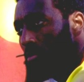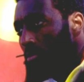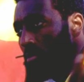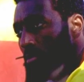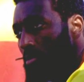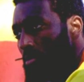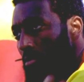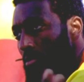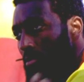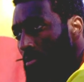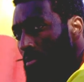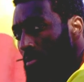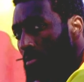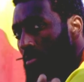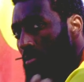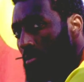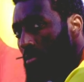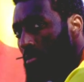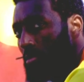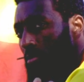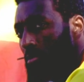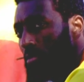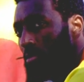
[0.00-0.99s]
Basically, the country
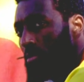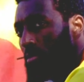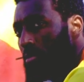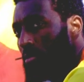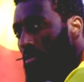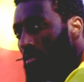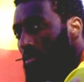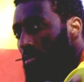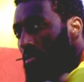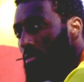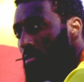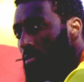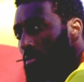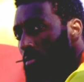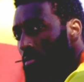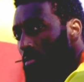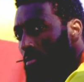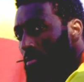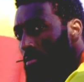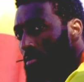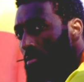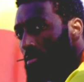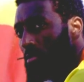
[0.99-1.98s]
is now lawless.
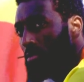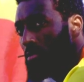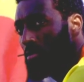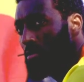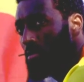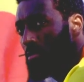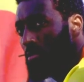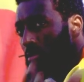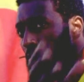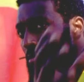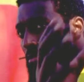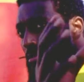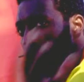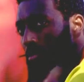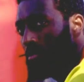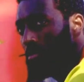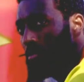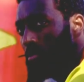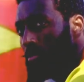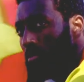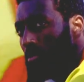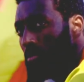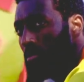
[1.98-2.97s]
Every
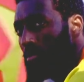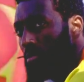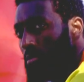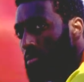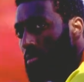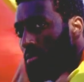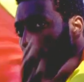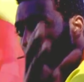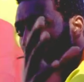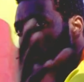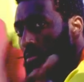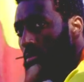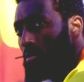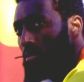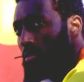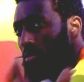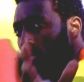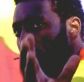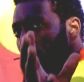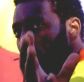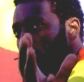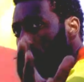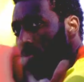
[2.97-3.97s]
single day, innocents are
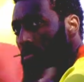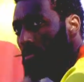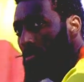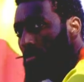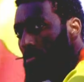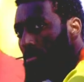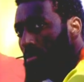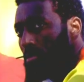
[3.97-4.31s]
being killed.